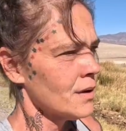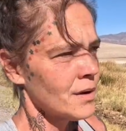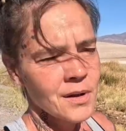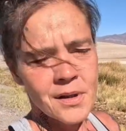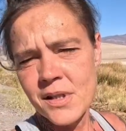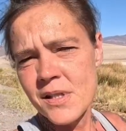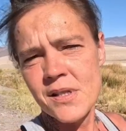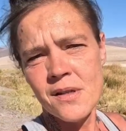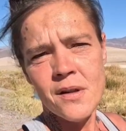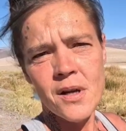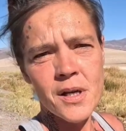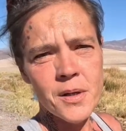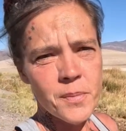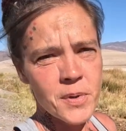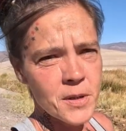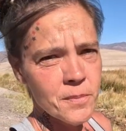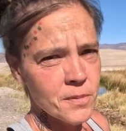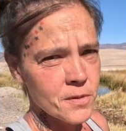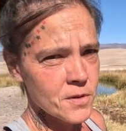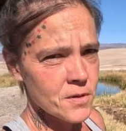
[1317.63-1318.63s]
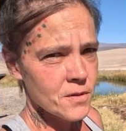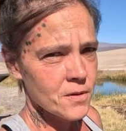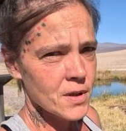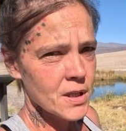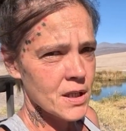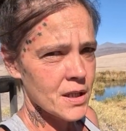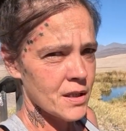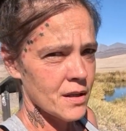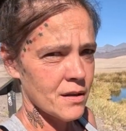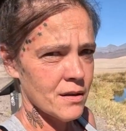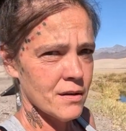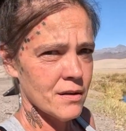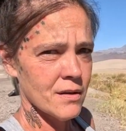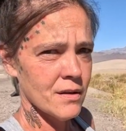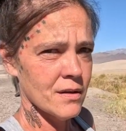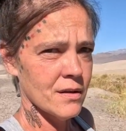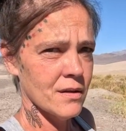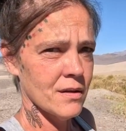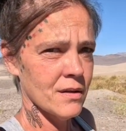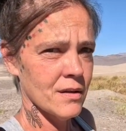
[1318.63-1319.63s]
Because a lot of people do get
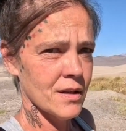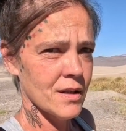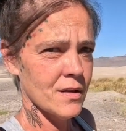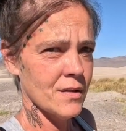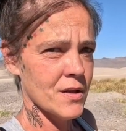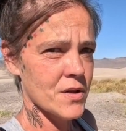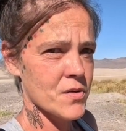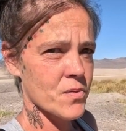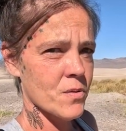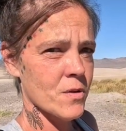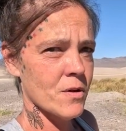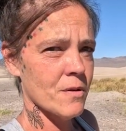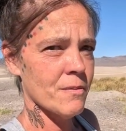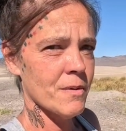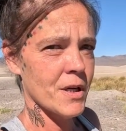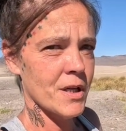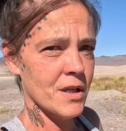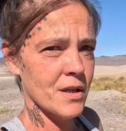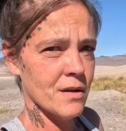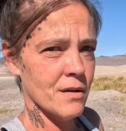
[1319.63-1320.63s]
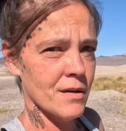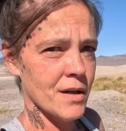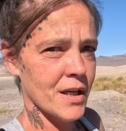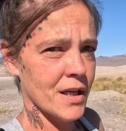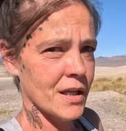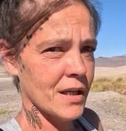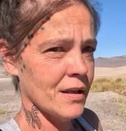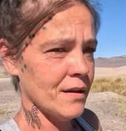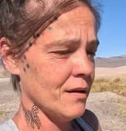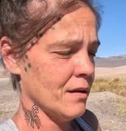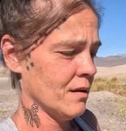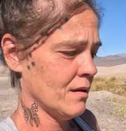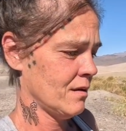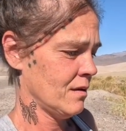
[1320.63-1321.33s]
in this water right here naked.